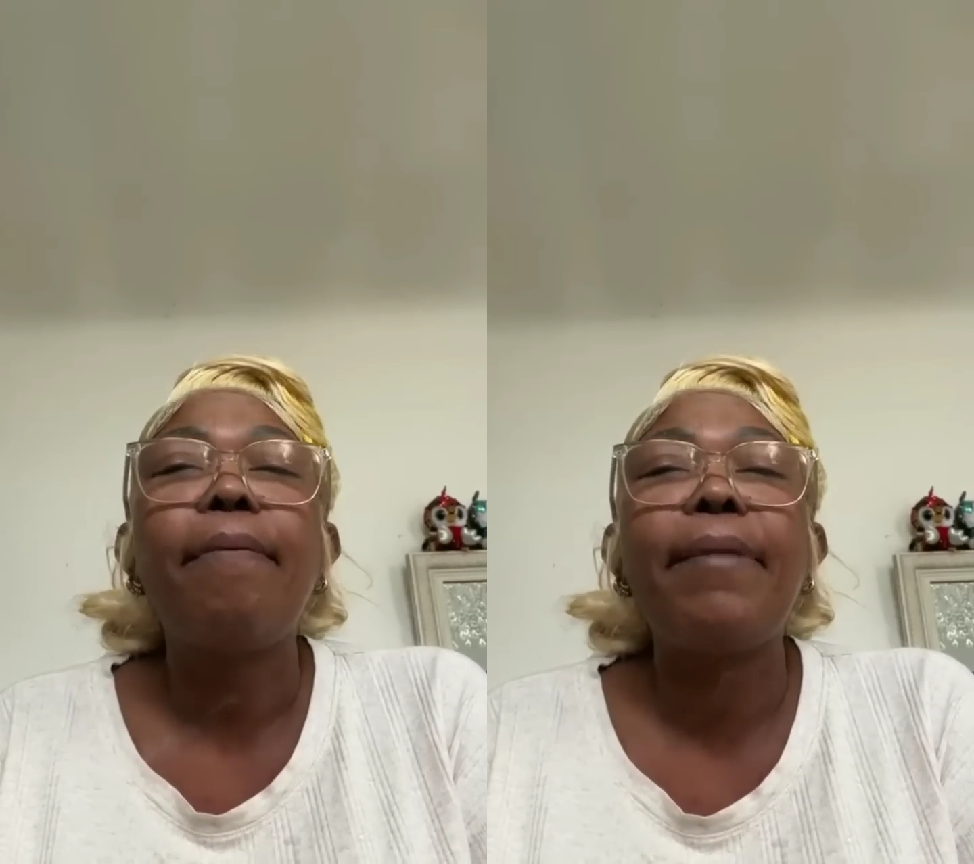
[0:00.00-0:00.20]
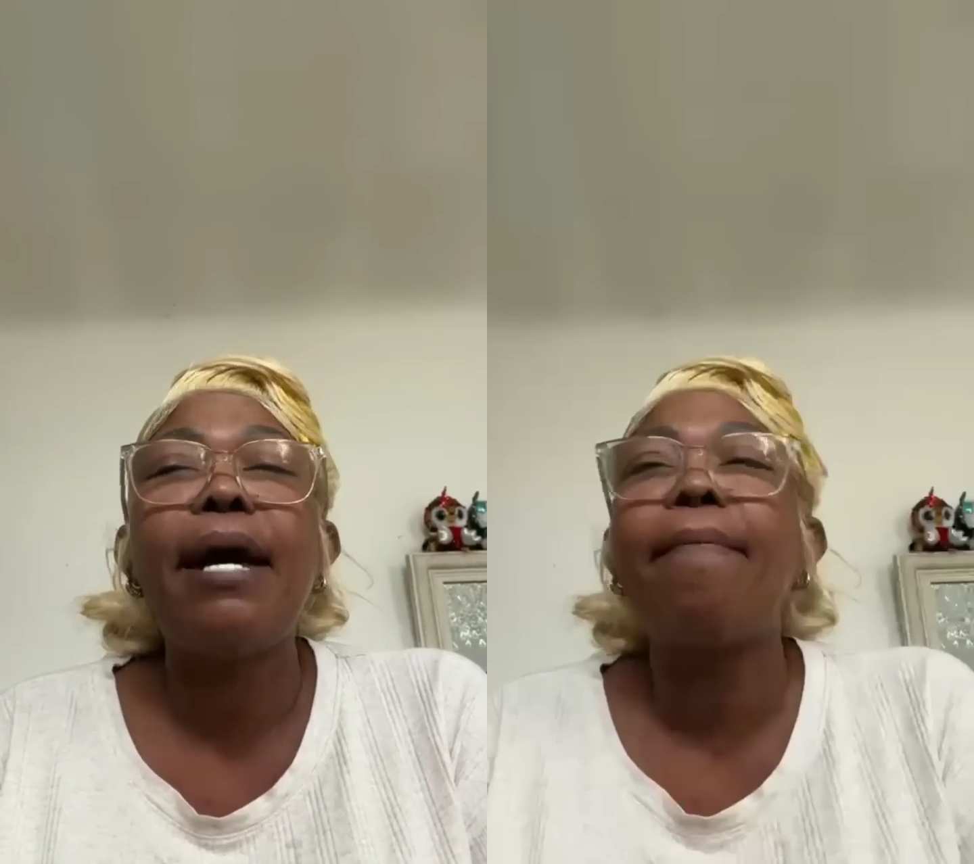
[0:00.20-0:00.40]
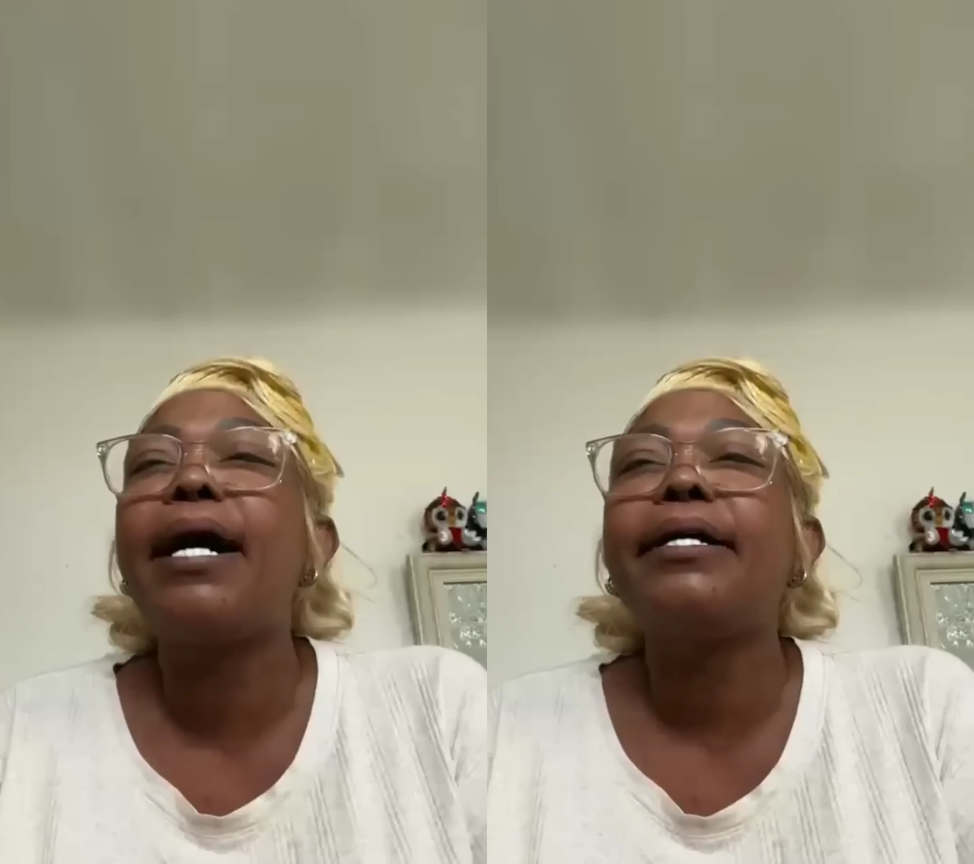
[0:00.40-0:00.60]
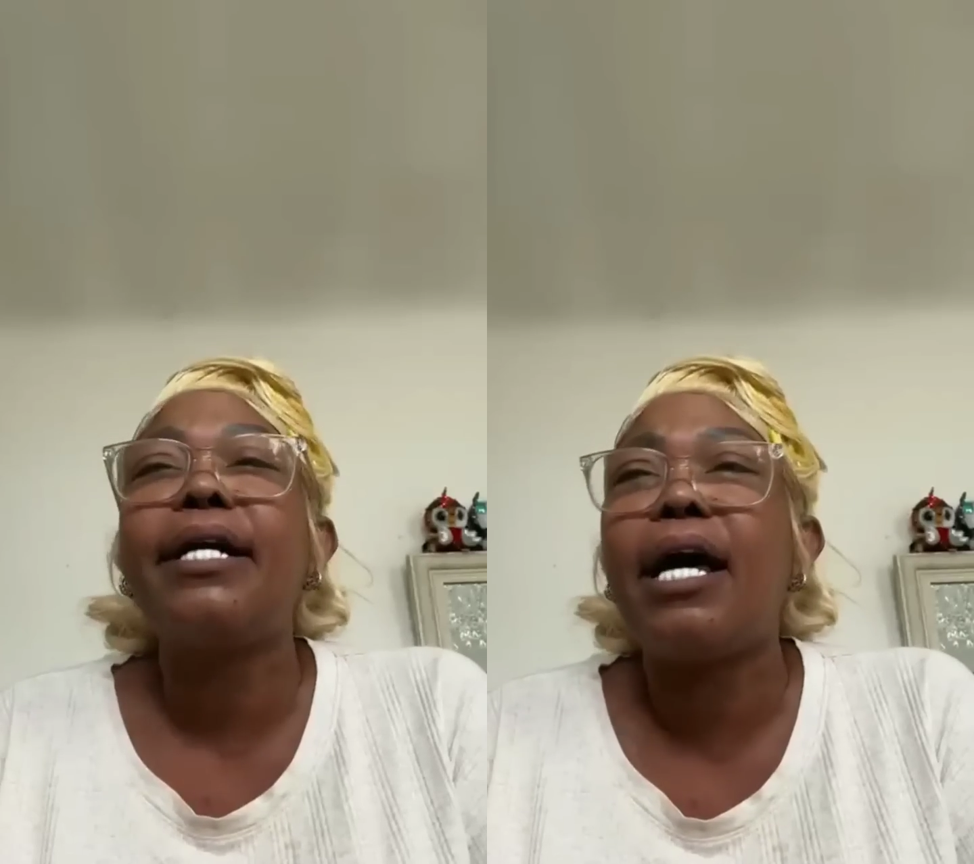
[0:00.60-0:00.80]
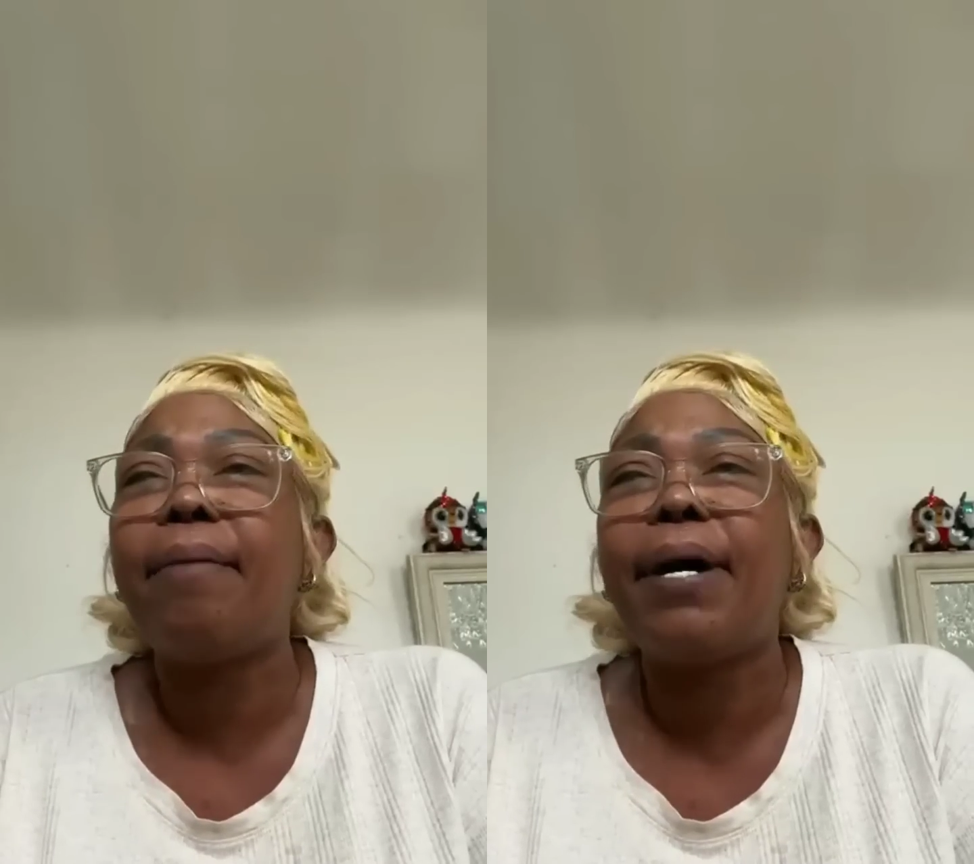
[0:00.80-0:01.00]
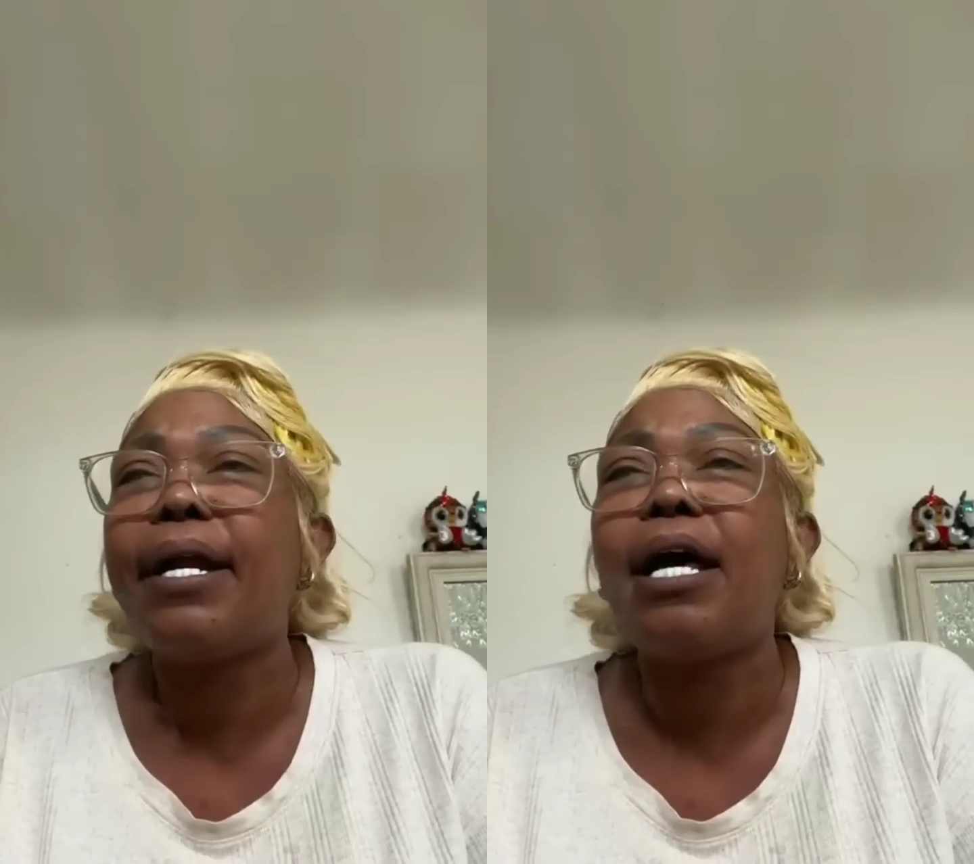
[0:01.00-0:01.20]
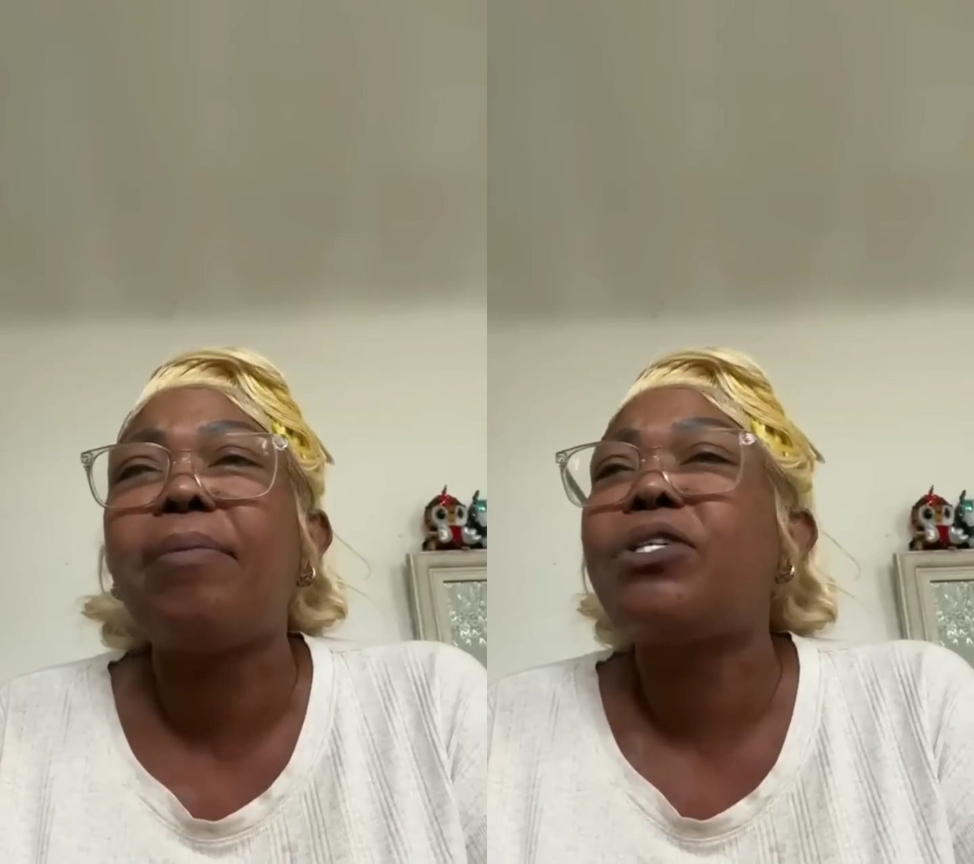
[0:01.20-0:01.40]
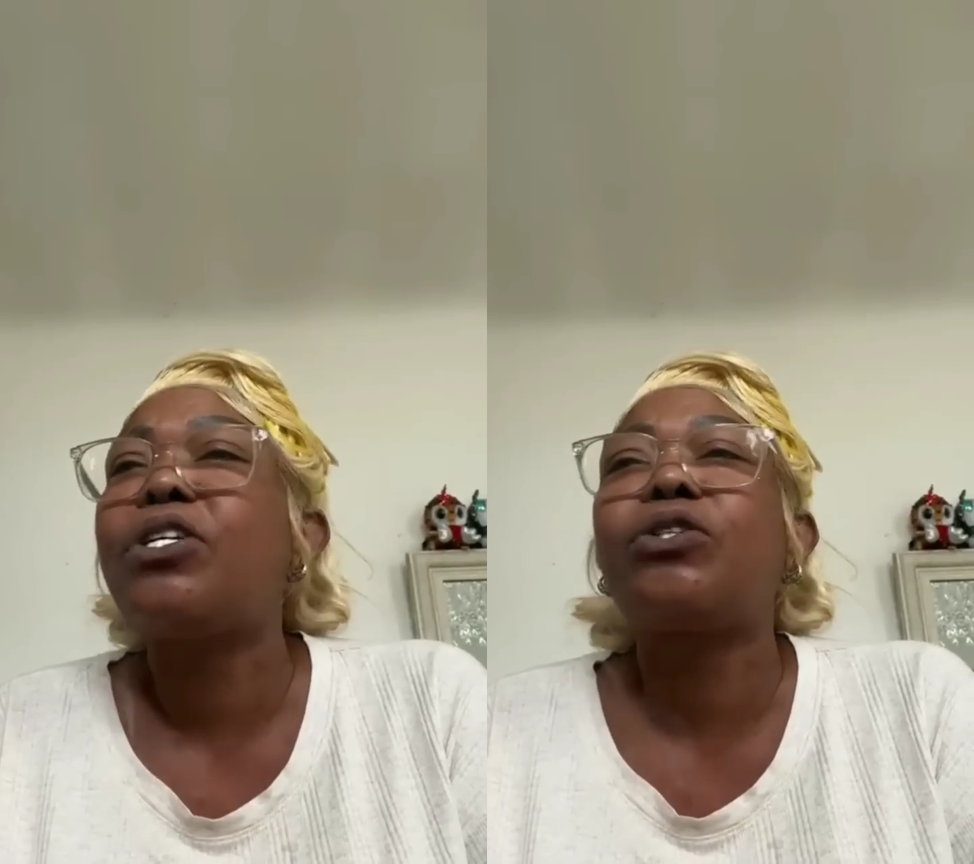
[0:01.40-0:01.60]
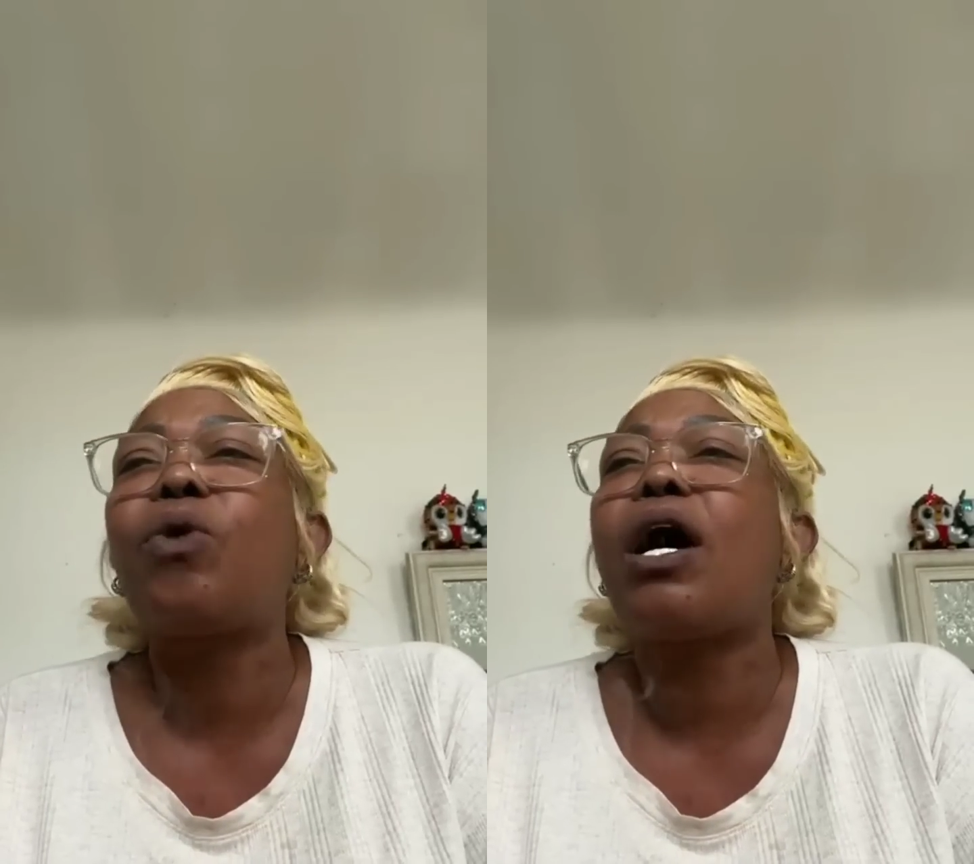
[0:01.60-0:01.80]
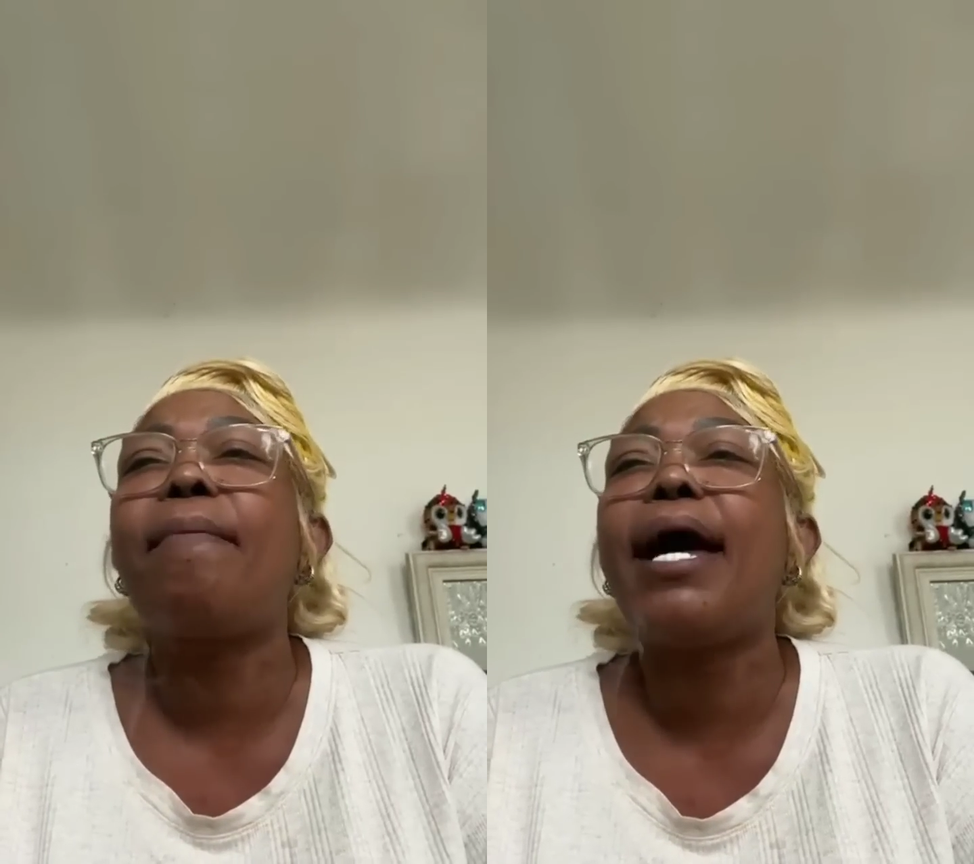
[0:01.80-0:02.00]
me a bad girl, man, and me just walk